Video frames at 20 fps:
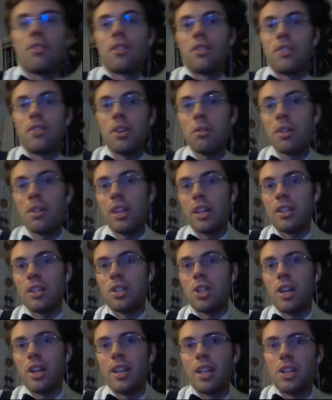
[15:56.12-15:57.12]
if you would like to
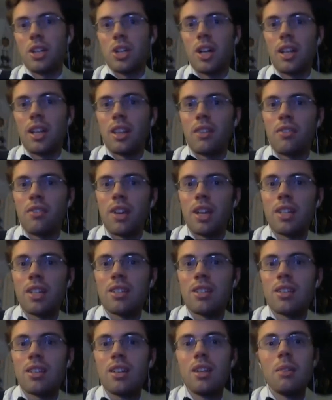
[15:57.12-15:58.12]
try and get shot in the
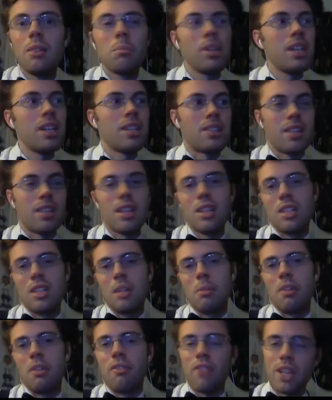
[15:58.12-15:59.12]
face, please hit us
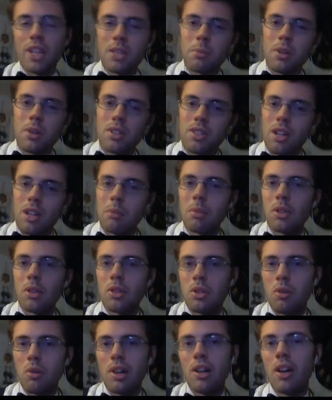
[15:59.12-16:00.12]
up on Facebook,
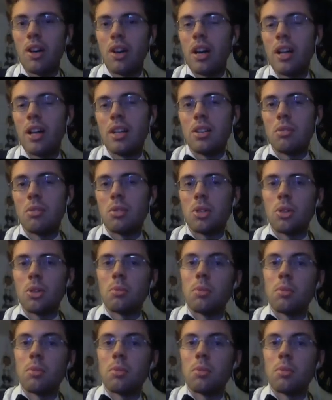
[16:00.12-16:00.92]
Tumblr, Twitter, and YouTube.